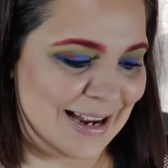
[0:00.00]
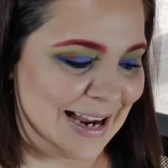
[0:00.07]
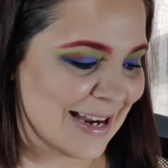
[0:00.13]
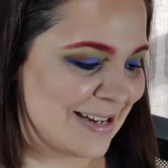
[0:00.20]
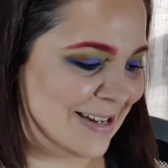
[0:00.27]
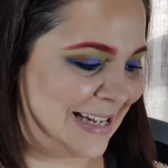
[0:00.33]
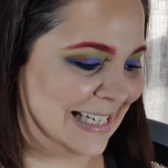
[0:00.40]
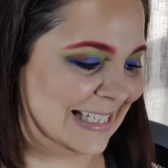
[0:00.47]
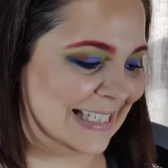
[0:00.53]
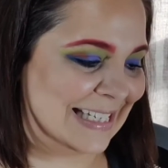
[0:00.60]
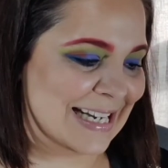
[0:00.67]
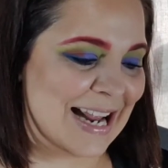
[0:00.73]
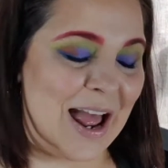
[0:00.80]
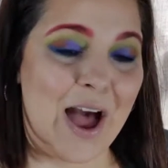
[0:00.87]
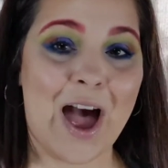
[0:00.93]
I can do this.
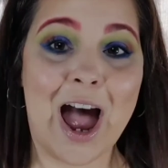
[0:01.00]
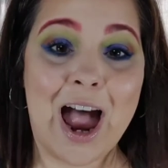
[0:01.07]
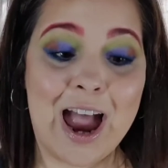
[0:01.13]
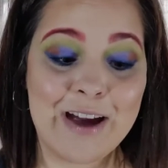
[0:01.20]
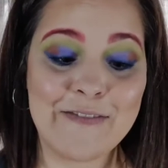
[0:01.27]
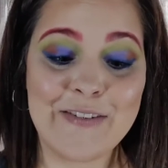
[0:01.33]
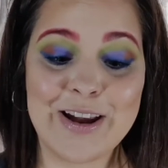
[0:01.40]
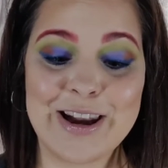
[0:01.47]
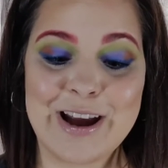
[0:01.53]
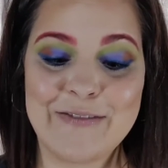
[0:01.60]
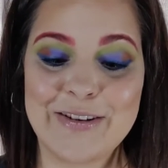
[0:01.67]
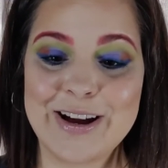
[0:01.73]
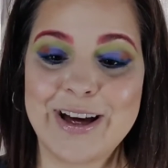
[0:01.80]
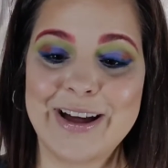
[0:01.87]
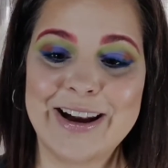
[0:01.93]
I've never
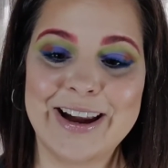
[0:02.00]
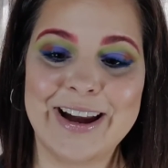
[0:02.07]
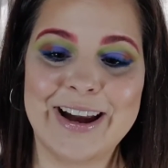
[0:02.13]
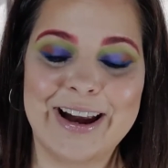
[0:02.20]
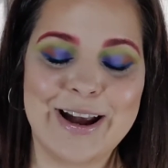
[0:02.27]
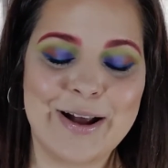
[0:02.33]
done